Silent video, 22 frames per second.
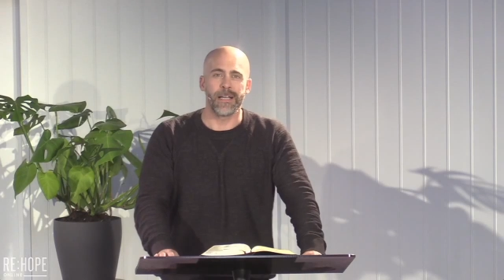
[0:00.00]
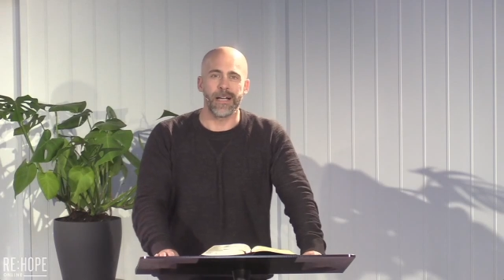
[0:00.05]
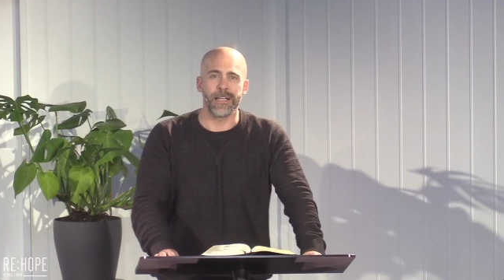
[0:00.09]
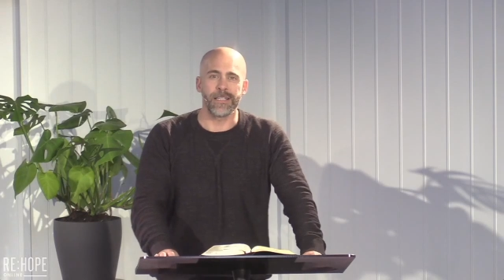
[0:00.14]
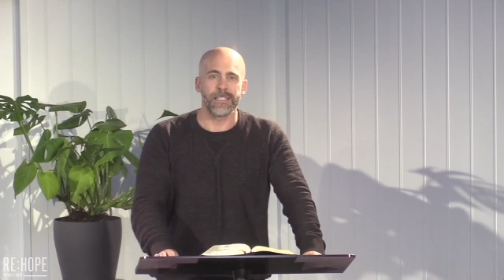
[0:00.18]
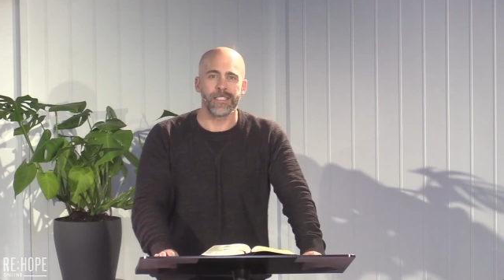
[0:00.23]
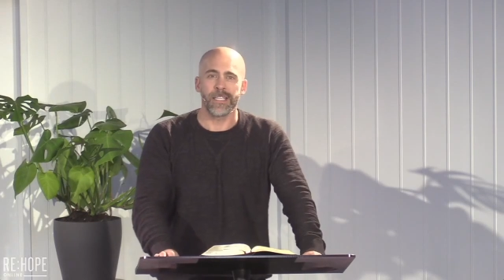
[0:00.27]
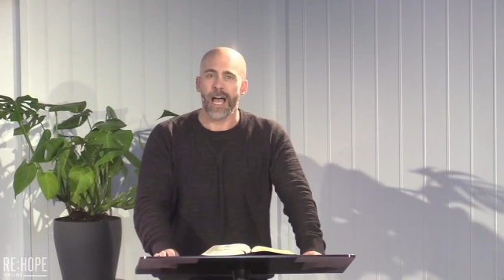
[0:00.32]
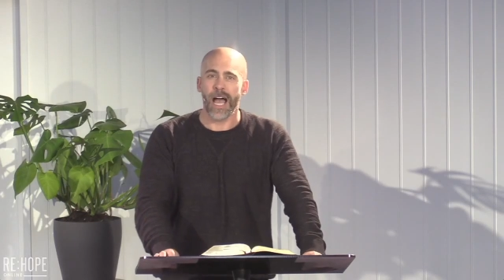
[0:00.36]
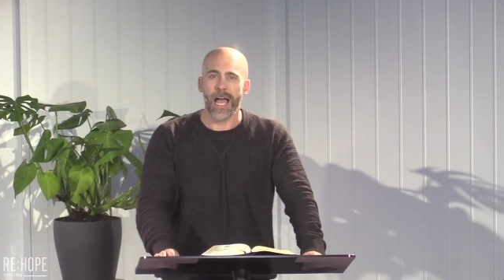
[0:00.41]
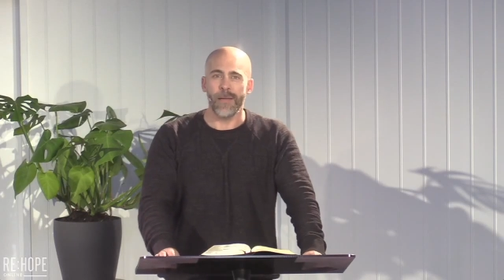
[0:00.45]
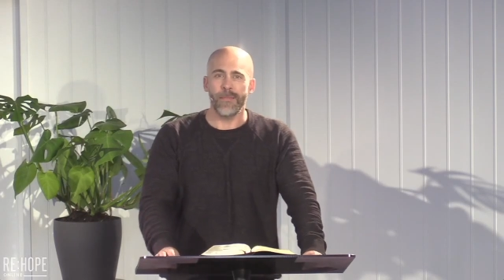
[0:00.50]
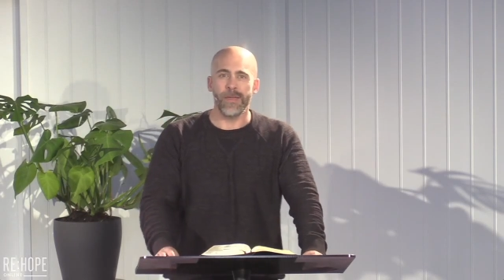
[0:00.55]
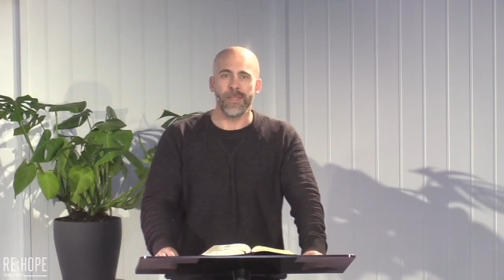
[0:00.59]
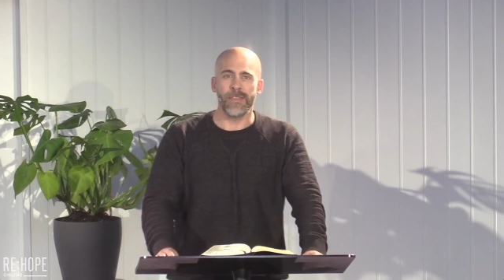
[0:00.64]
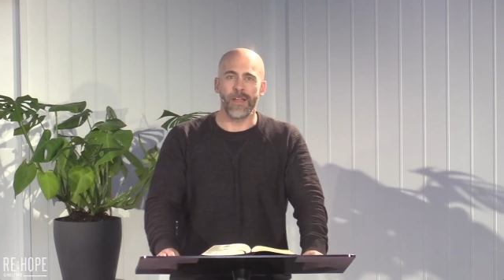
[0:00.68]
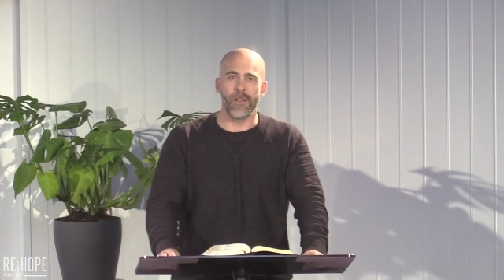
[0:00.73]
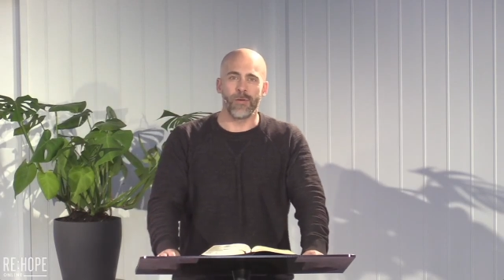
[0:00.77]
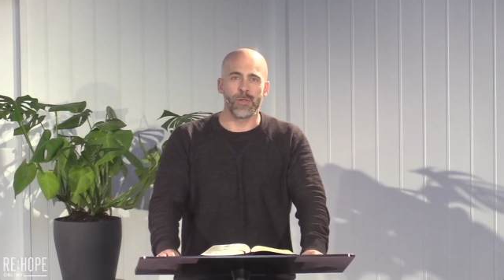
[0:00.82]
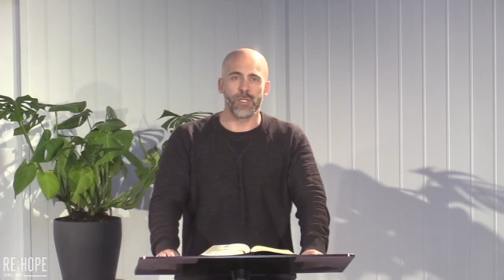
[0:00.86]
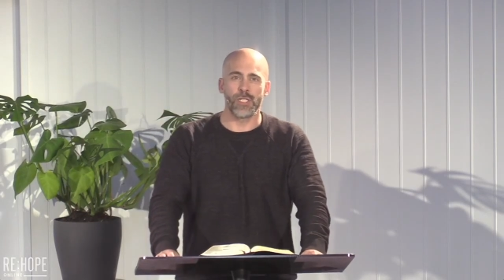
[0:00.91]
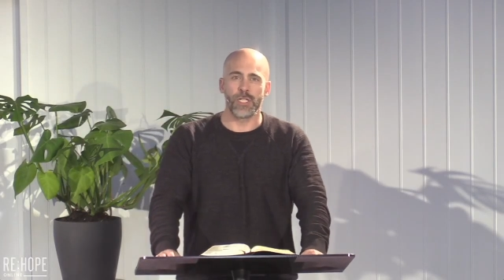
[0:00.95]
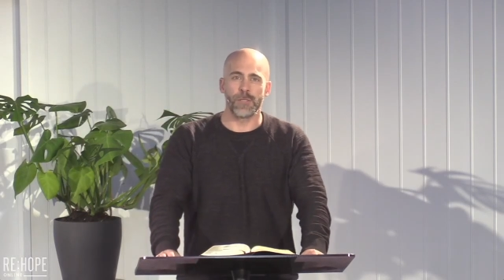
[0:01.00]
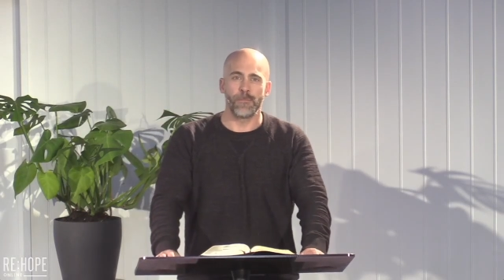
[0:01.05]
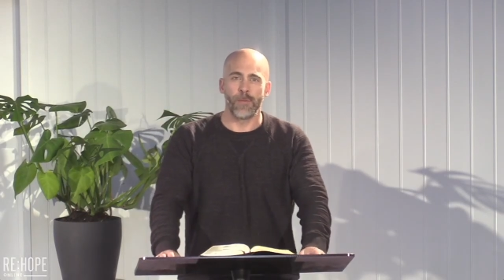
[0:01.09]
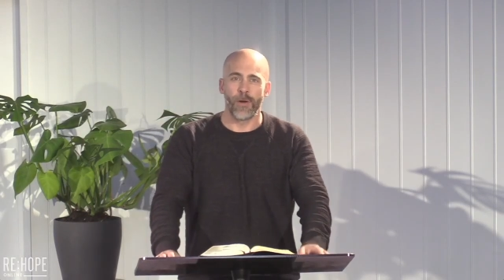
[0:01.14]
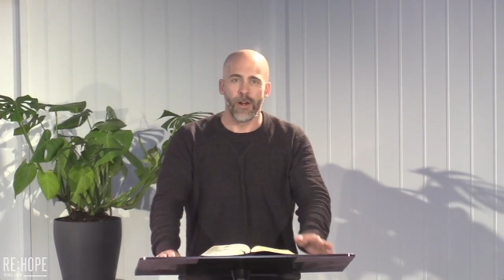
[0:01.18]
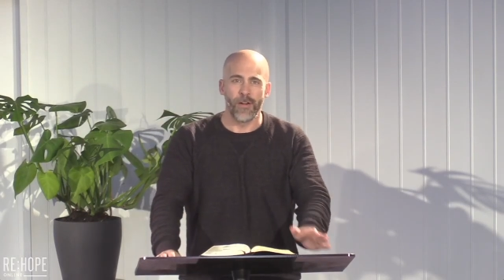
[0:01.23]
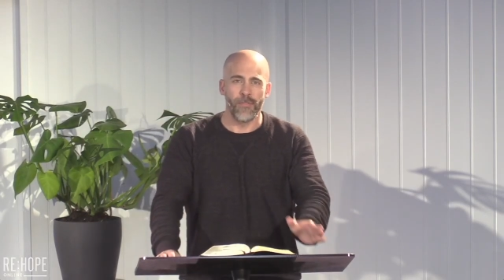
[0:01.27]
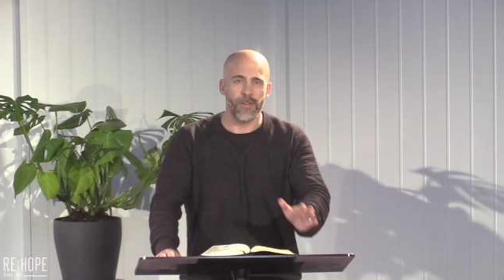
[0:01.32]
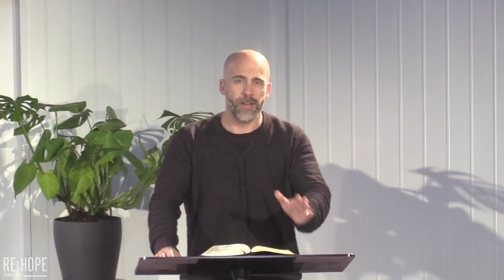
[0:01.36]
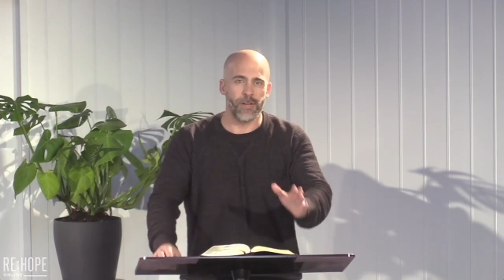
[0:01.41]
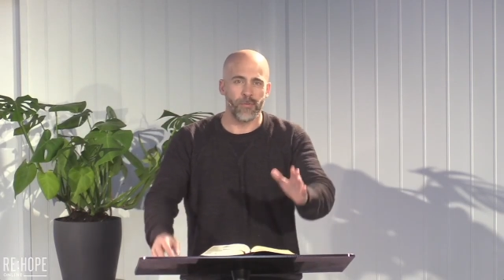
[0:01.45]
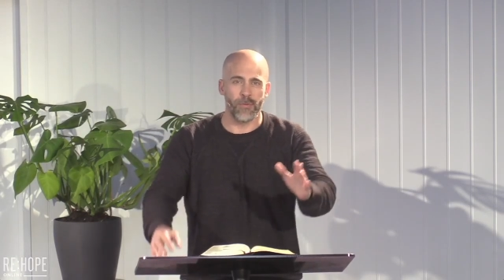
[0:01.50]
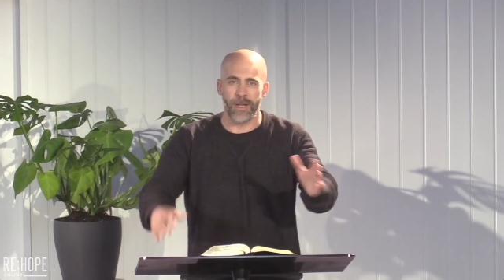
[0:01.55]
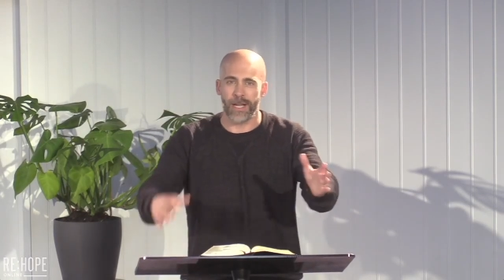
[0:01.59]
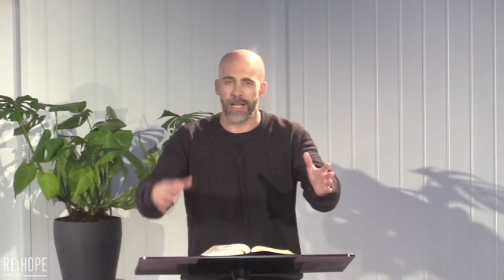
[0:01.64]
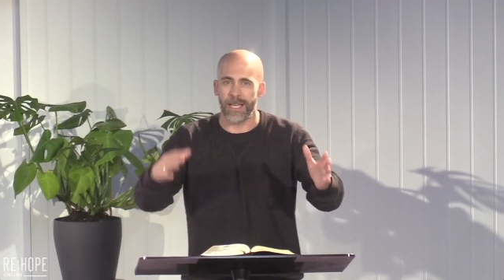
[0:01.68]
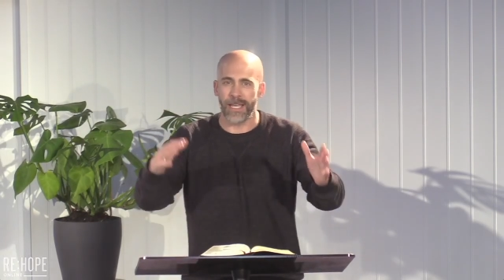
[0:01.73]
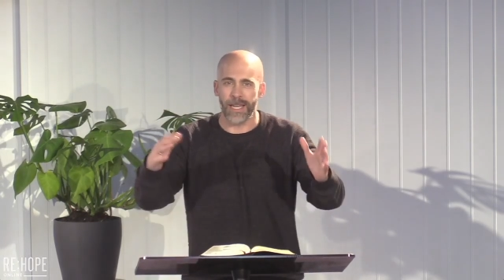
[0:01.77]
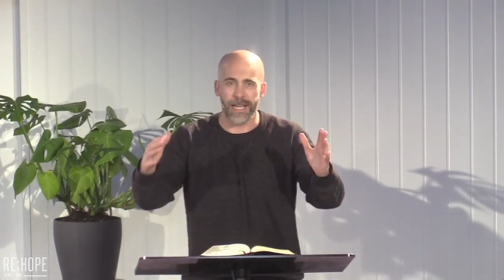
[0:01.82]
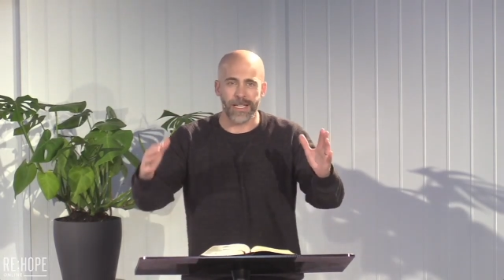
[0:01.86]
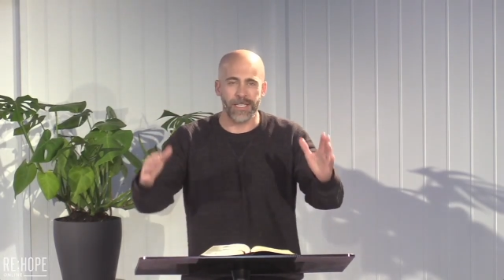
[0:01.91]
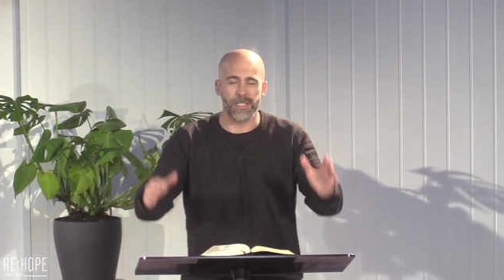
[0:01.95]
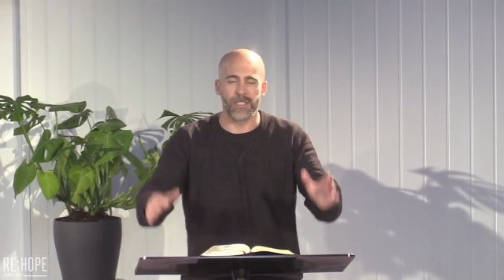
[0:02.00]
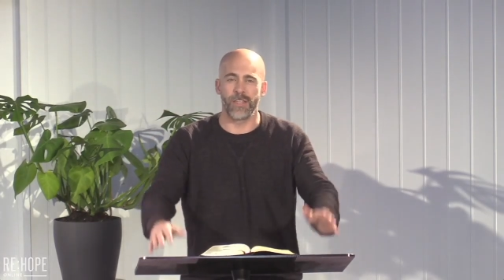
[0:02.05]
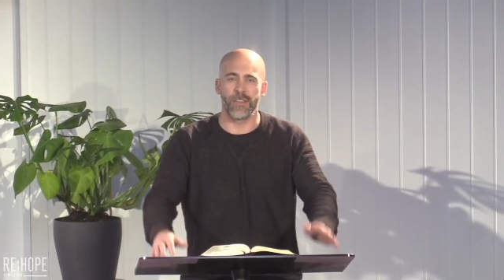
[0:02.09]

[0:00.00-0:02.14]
timing there was just perfect when it connected